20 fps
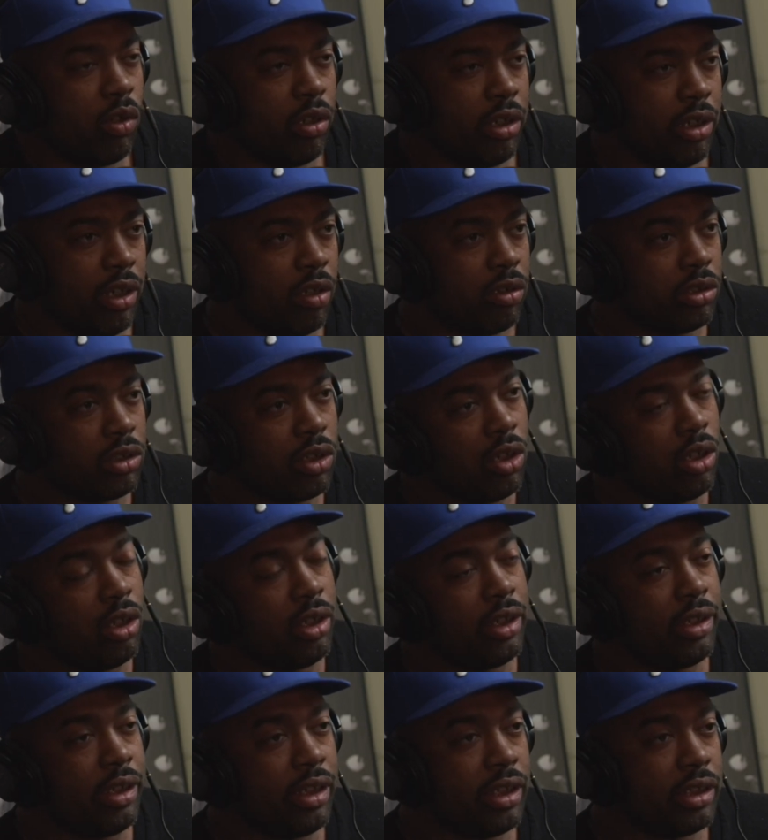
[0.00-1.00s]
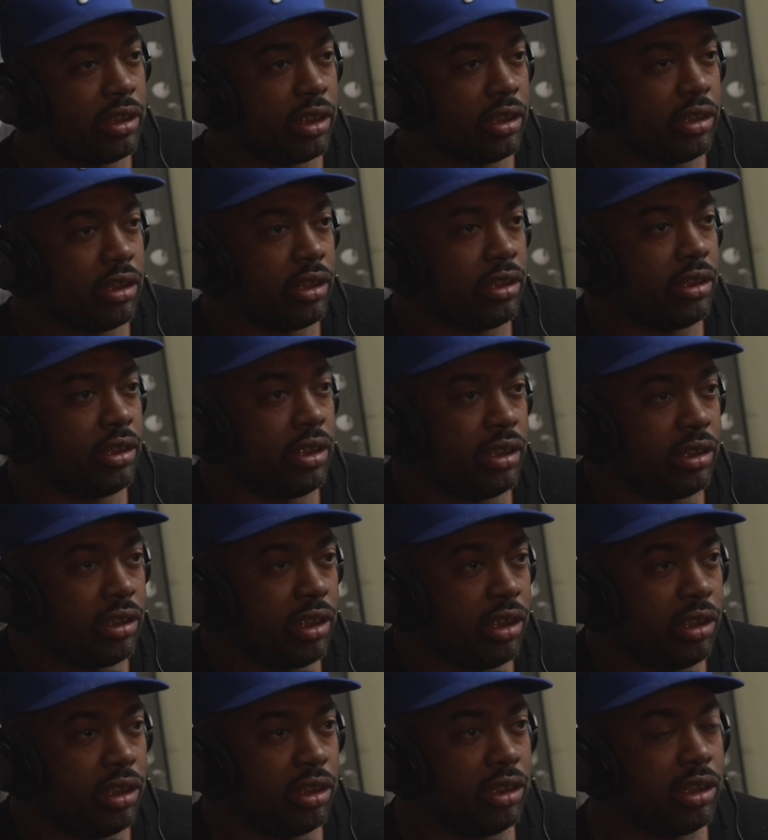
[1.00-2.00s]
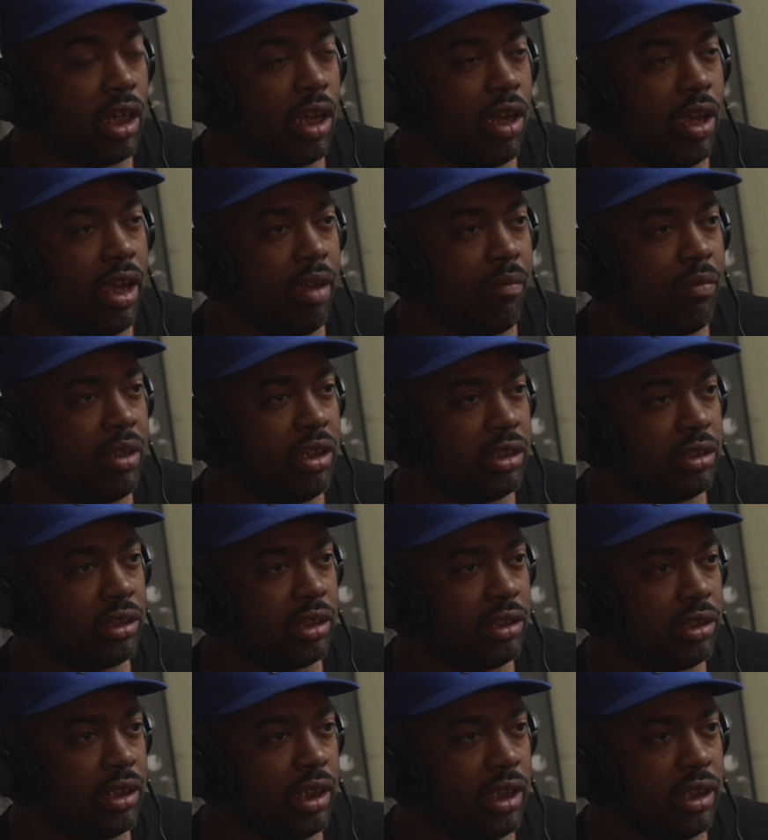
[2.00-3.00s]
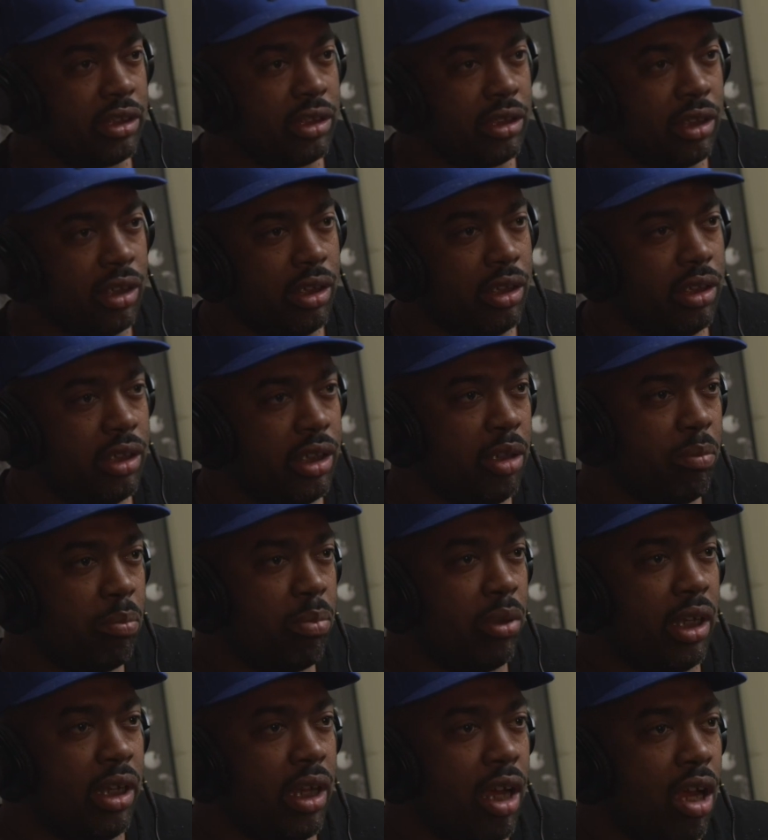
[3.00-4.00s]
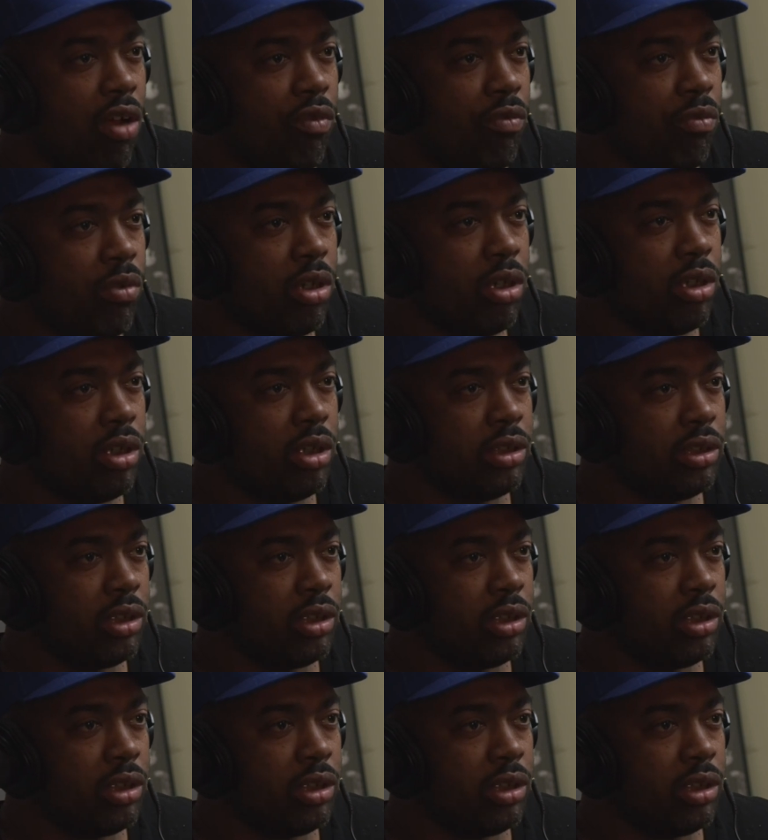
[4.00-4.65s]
in those earlier years as an assistant, did y'all have any success, any deep playoff runs?